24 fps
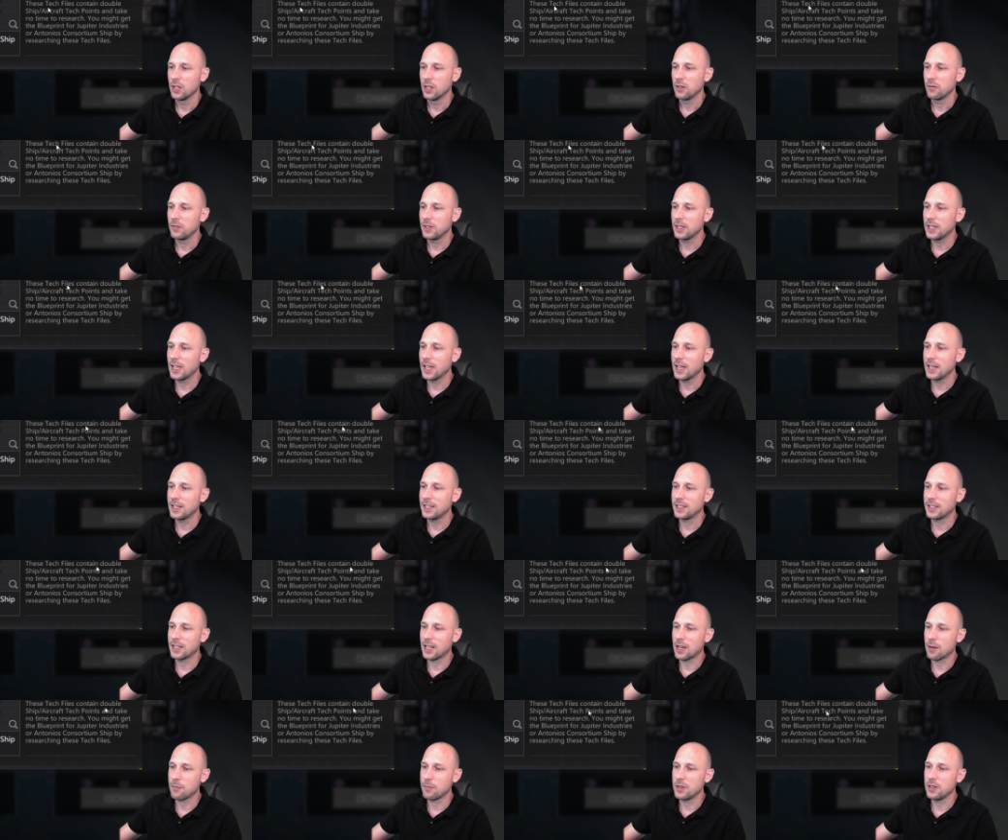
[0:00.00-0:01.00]
We get
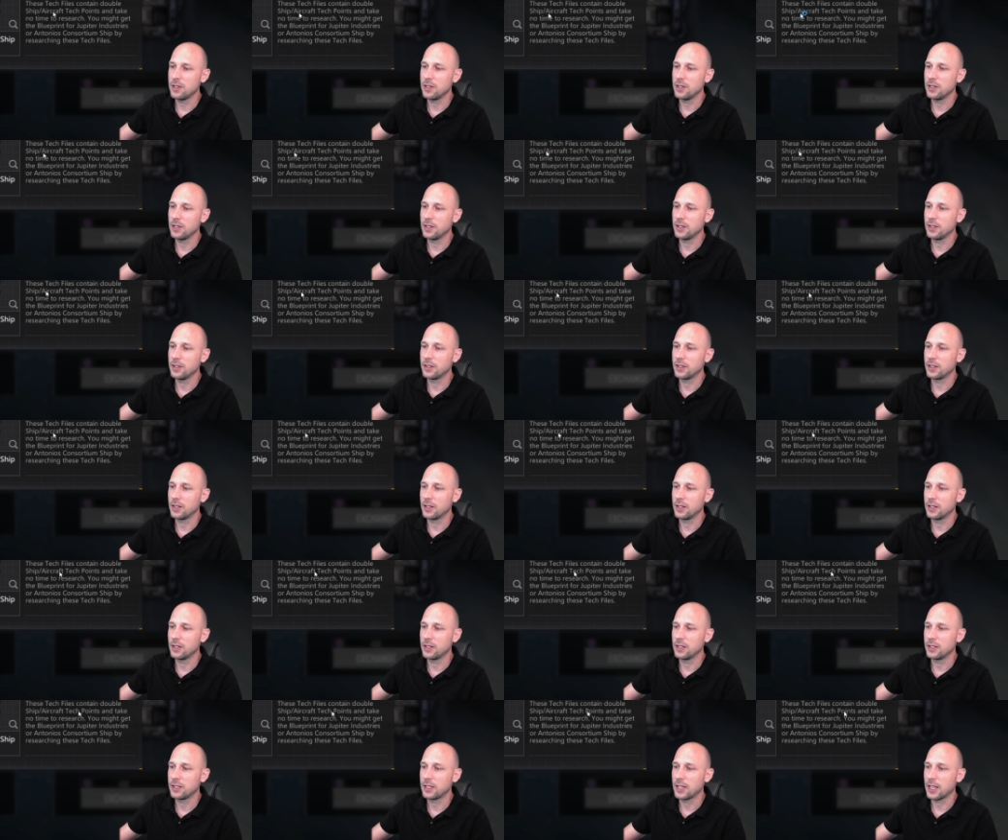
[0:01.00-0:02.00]
double
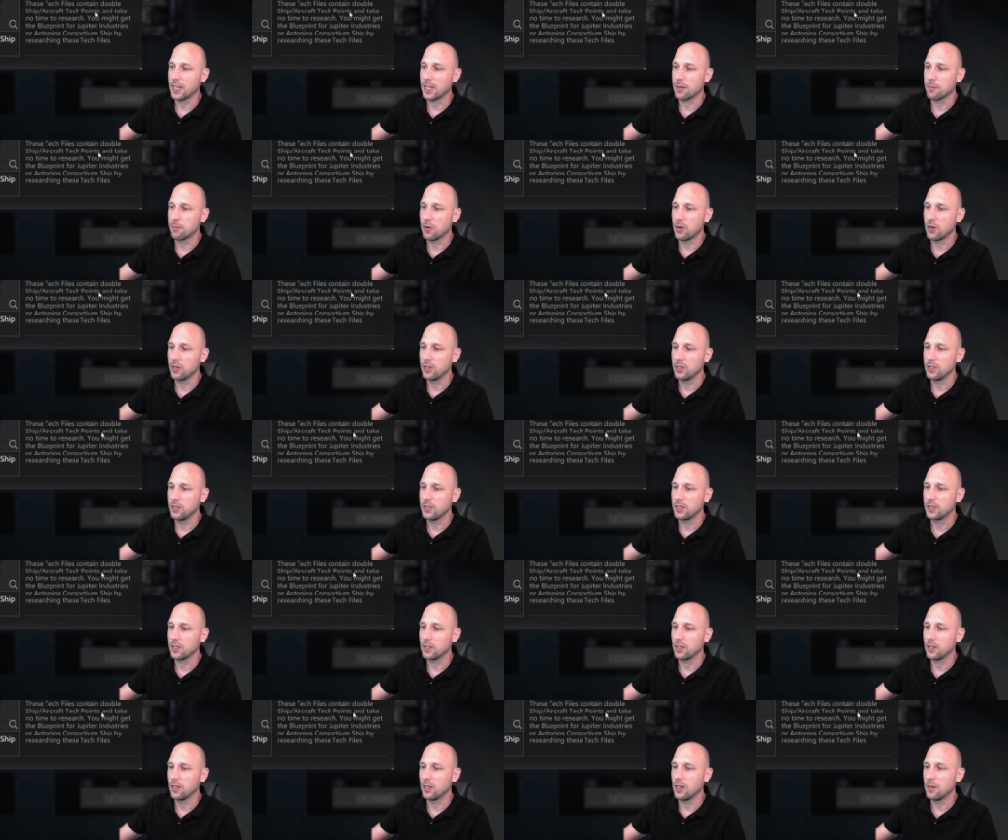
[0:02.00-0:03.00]
the tech points
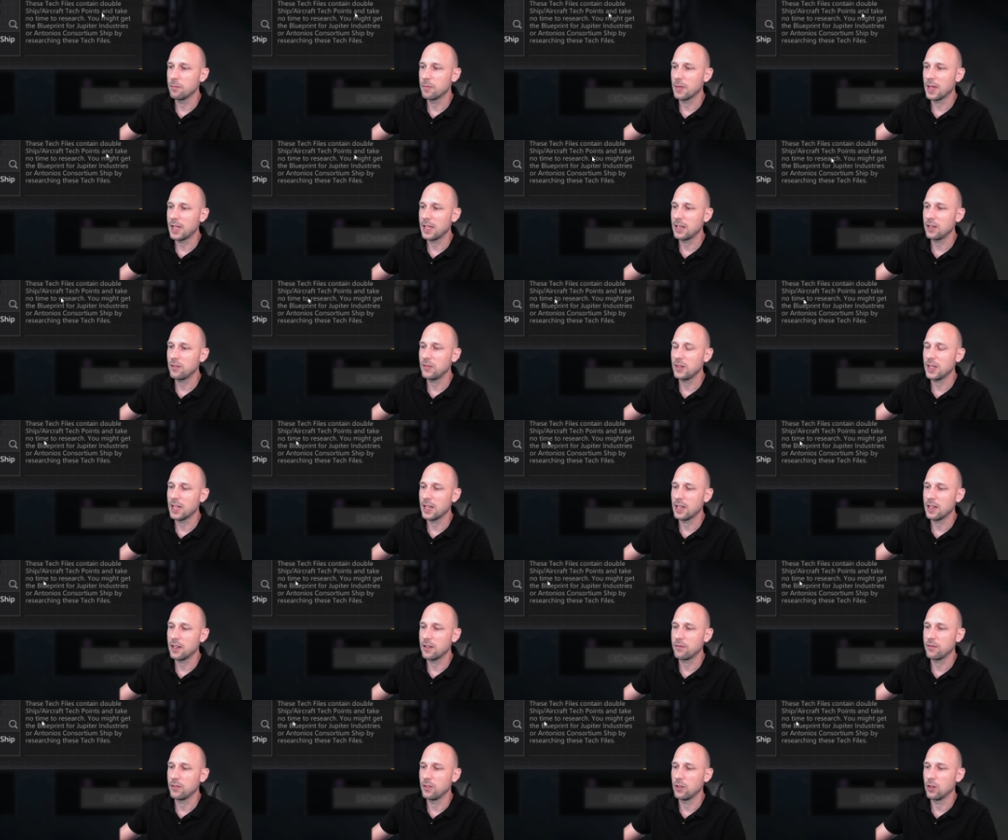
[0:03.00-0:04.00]
and we
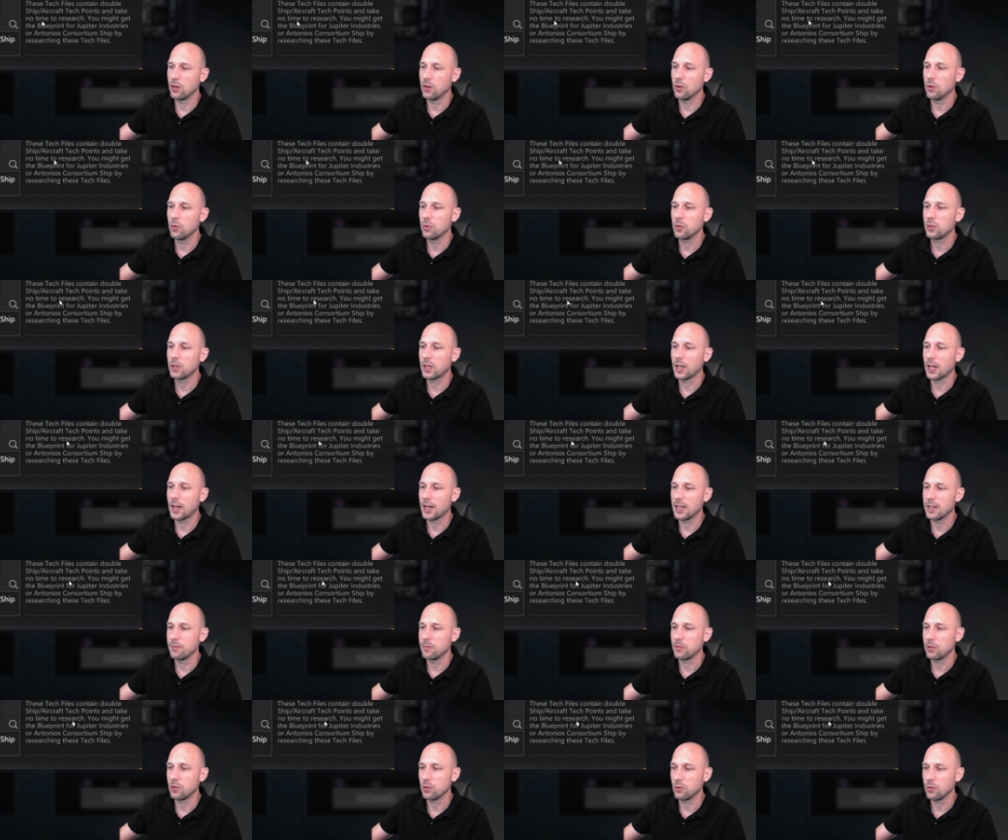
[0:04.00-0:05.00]
have no
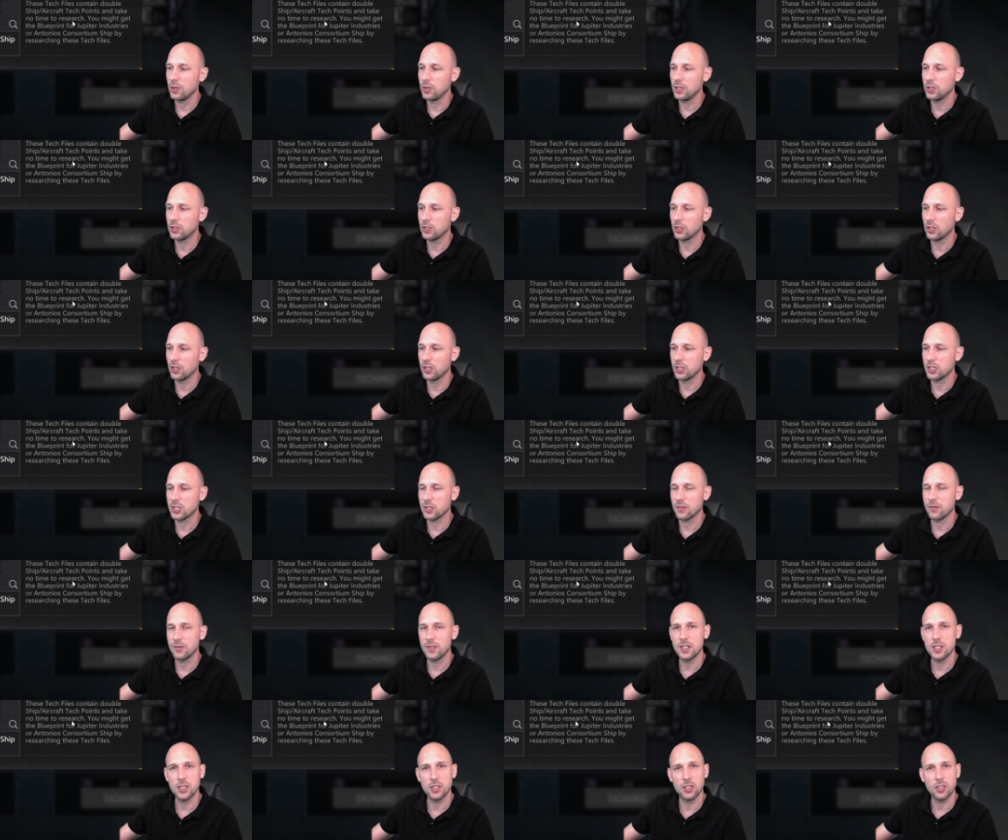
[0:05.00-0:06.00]
time to research,
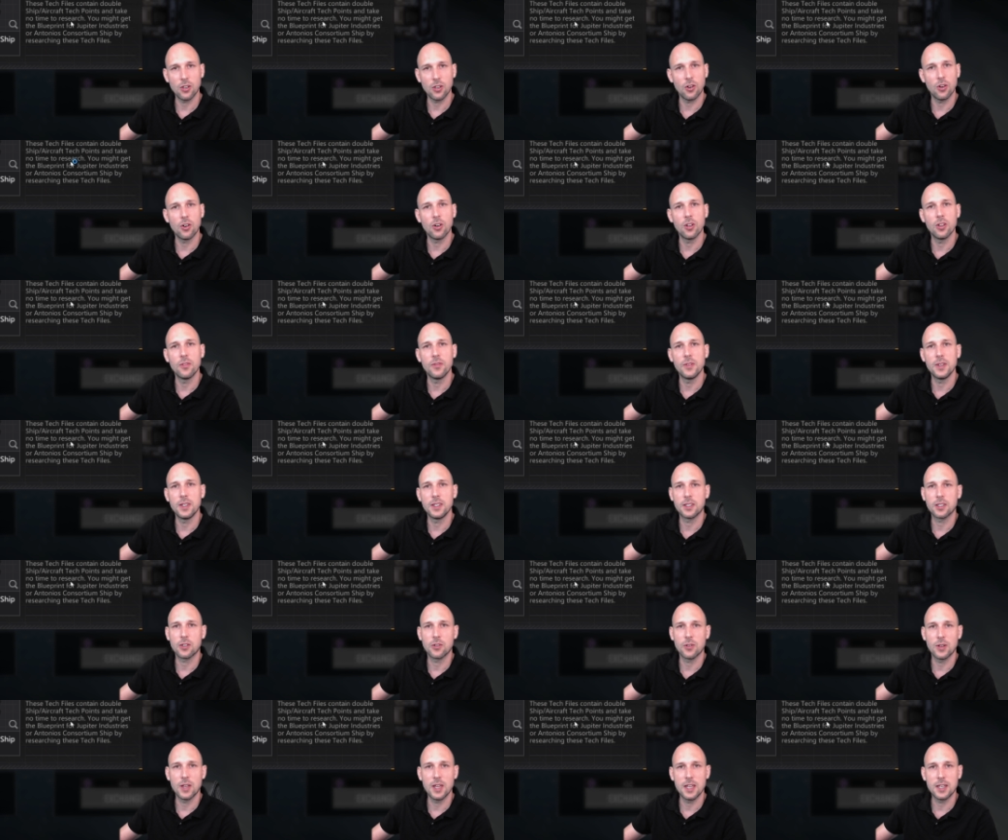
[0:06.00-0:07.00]
which is always
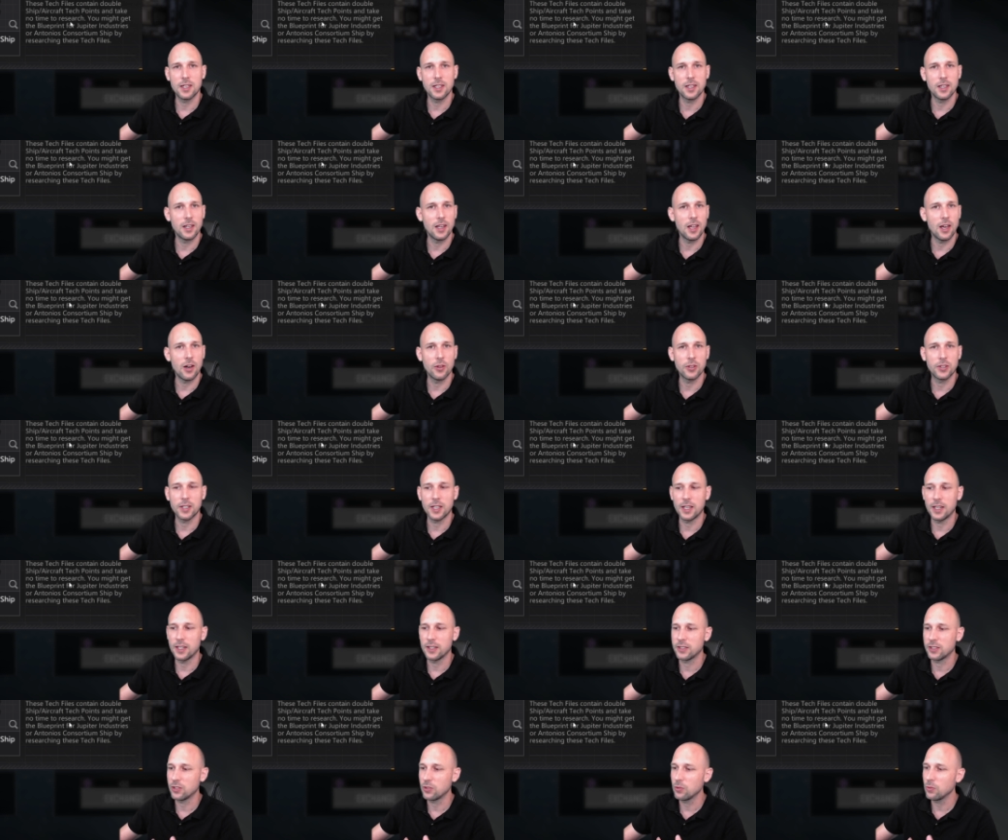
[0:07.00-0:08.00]
great. It allows
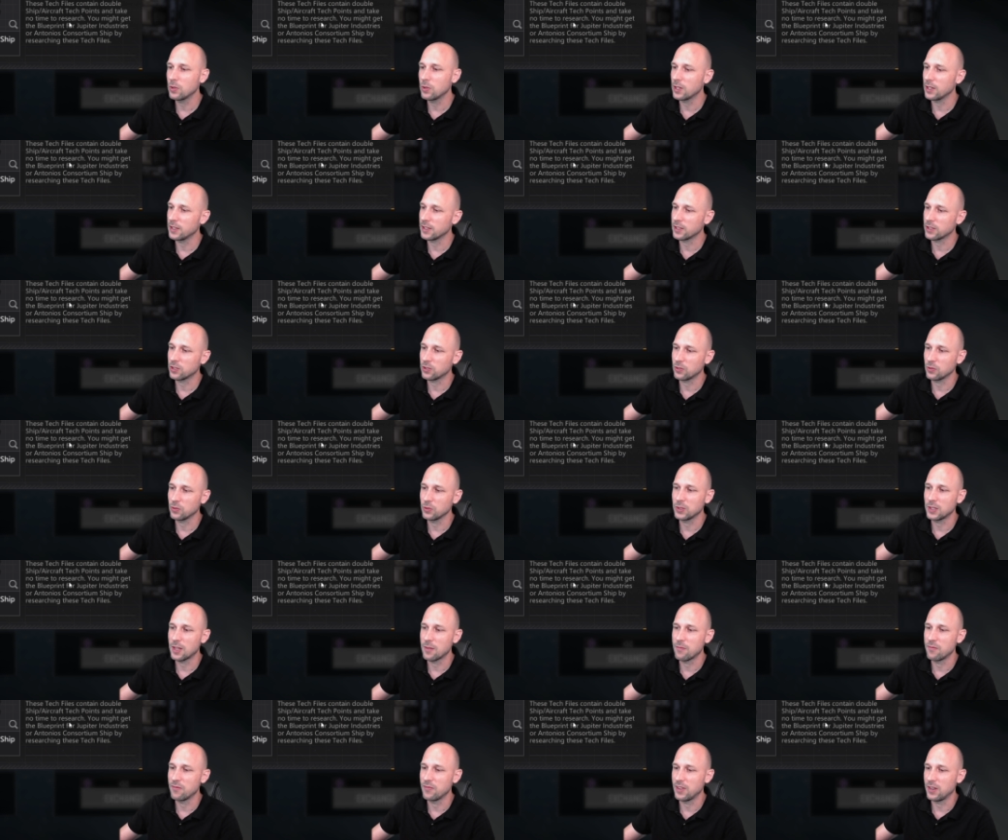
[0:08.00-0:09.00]
us to click through
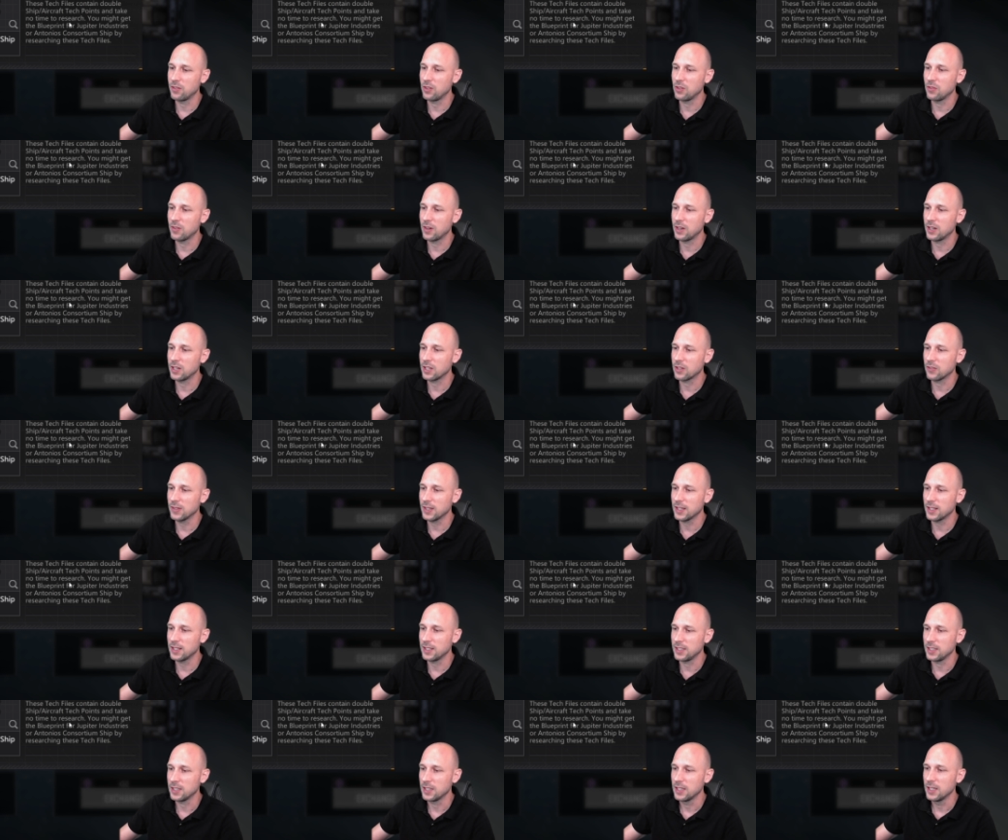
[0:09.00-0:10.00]
them very quickly.